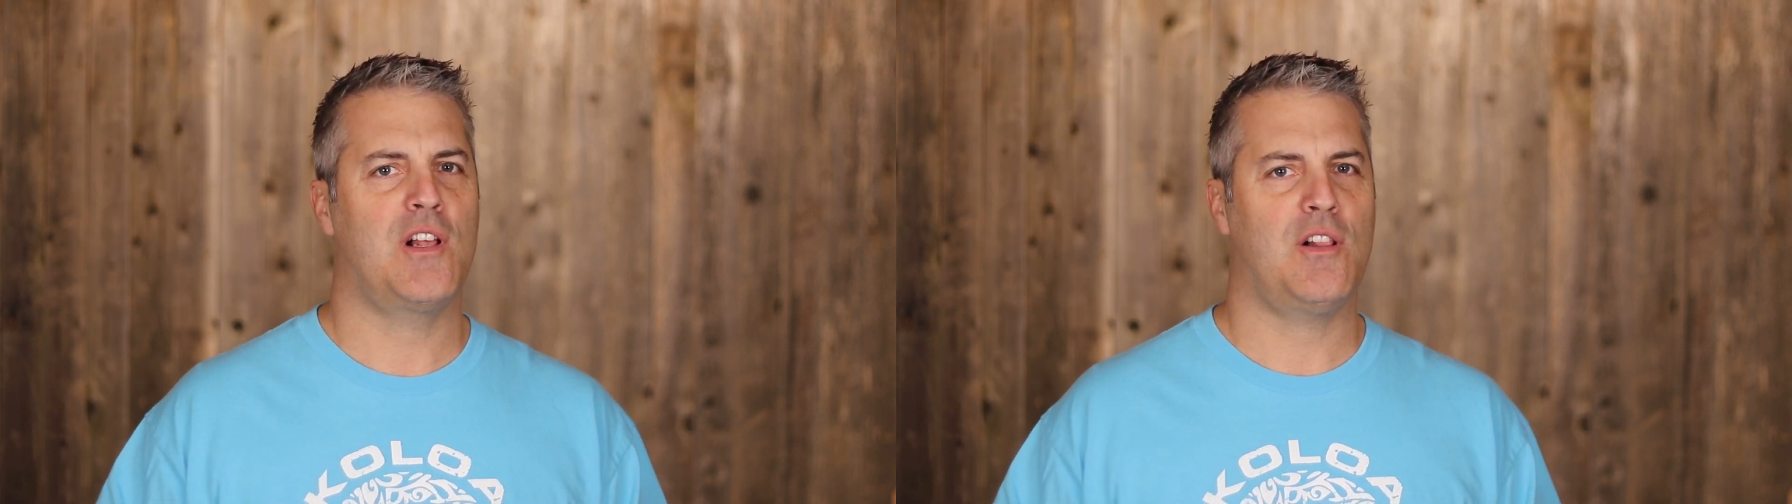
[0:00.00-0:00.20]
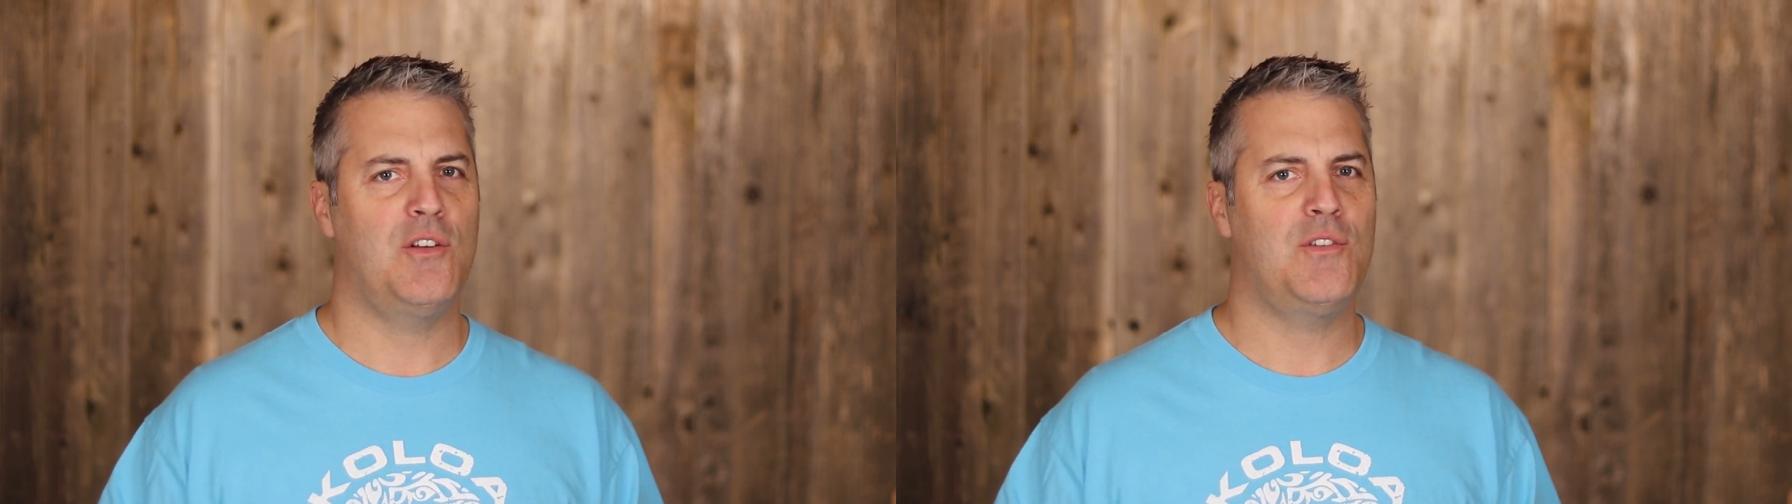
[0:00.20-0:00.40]

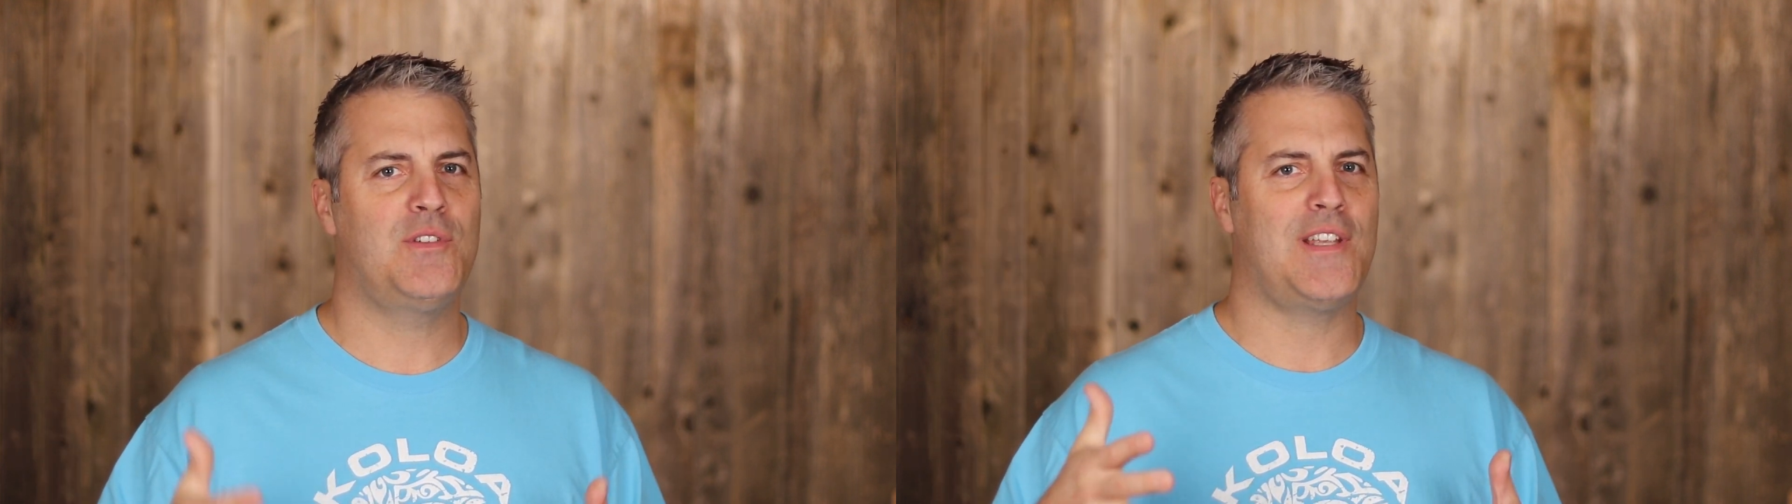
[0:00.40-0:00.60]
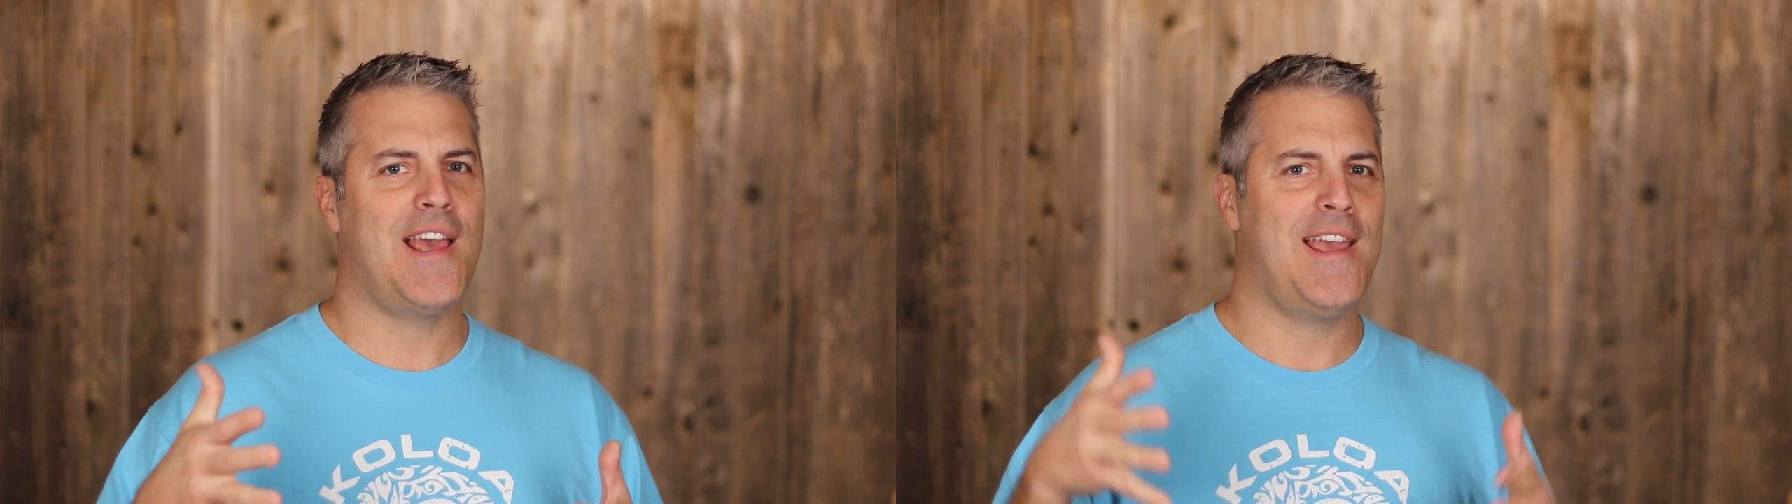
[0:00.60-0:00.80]

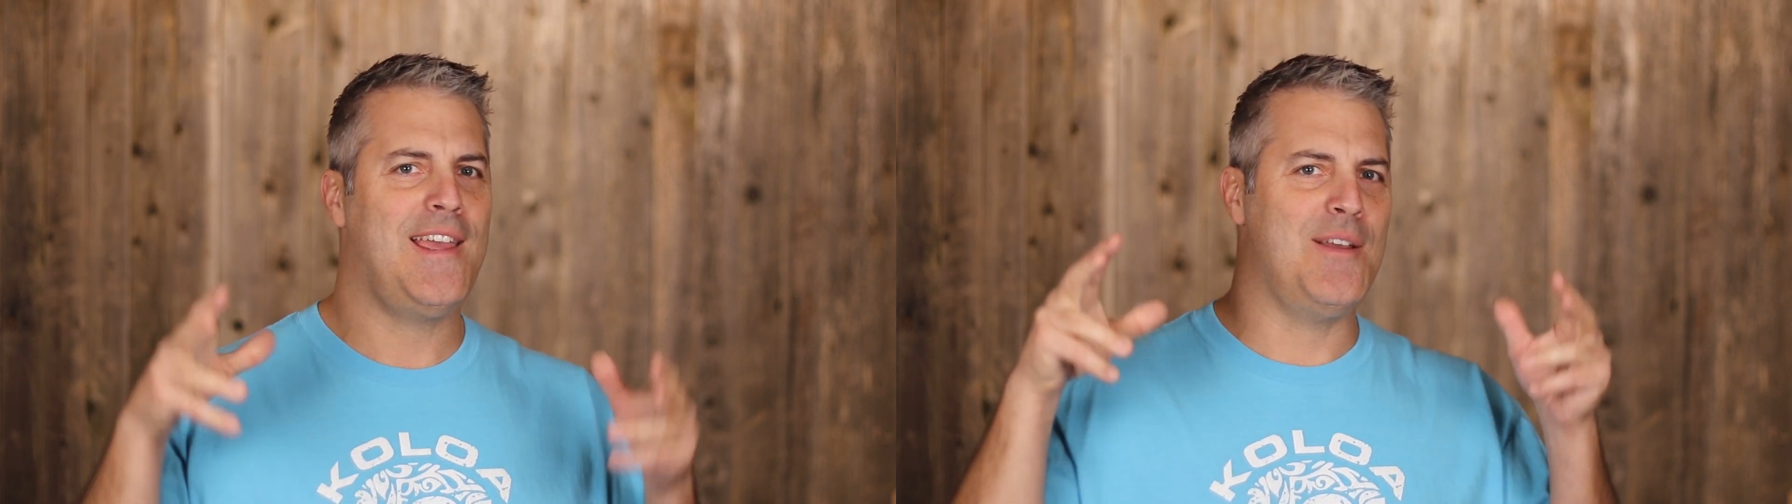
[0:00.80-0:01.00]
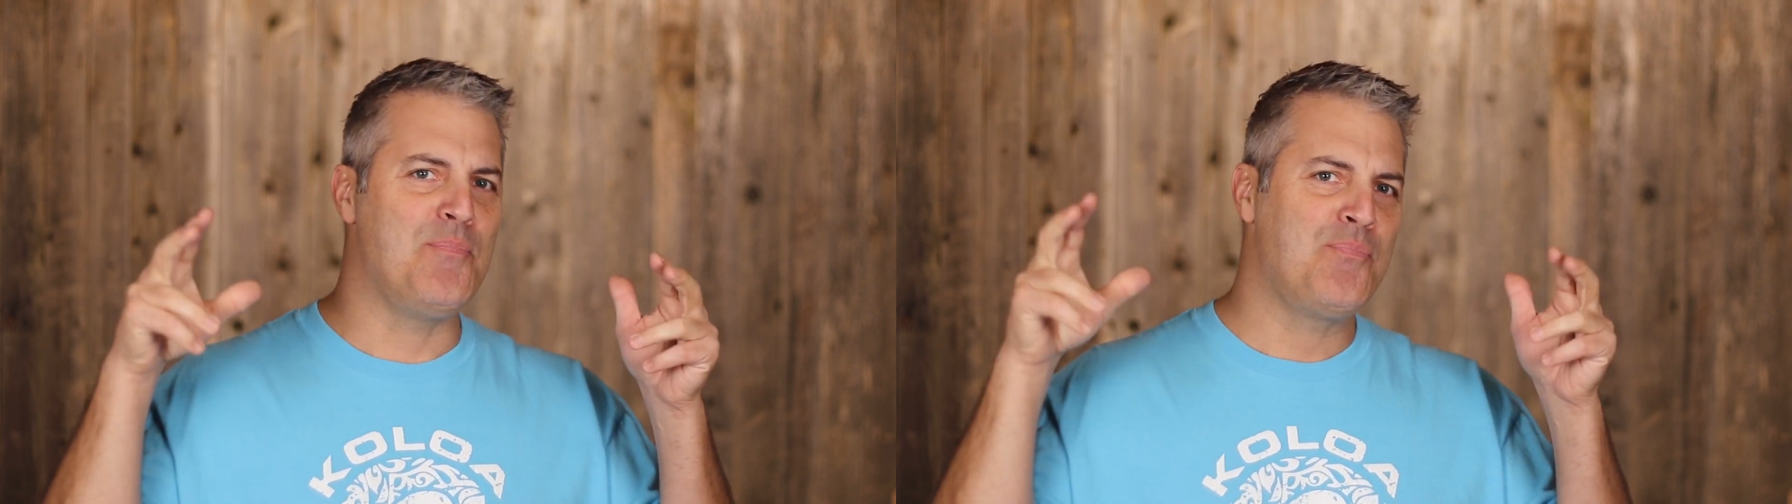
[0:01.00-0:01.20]
includes
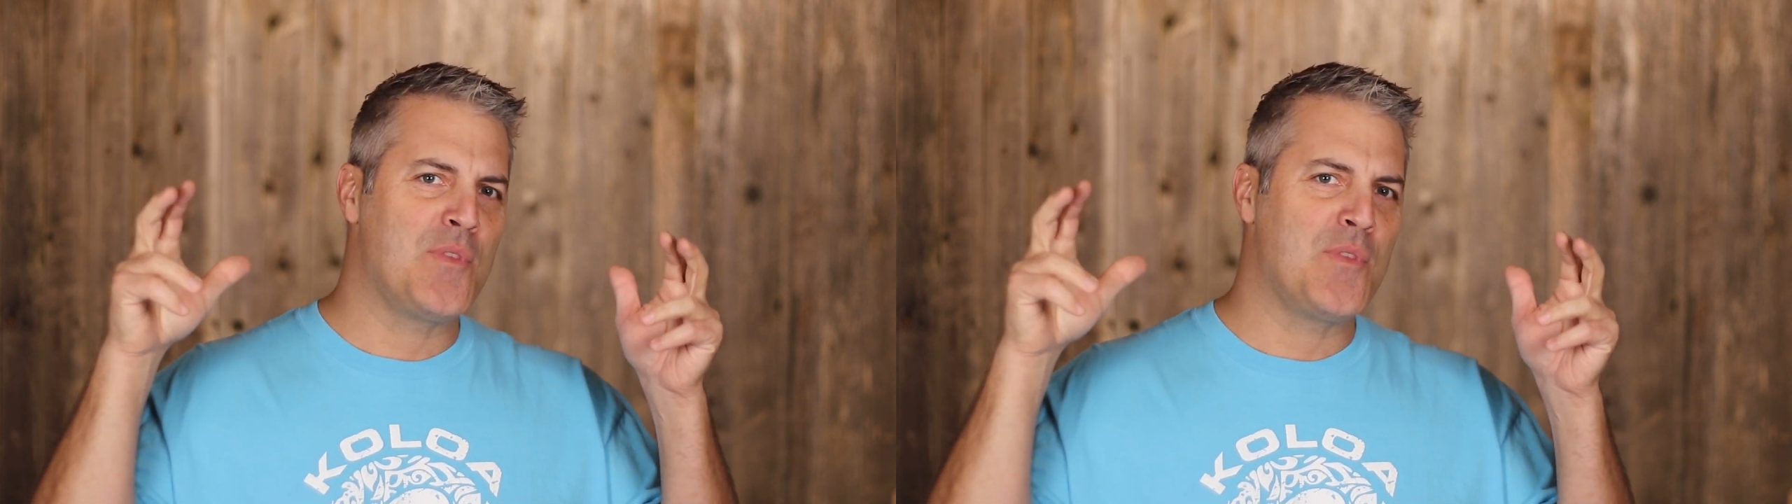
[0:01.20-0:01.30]
a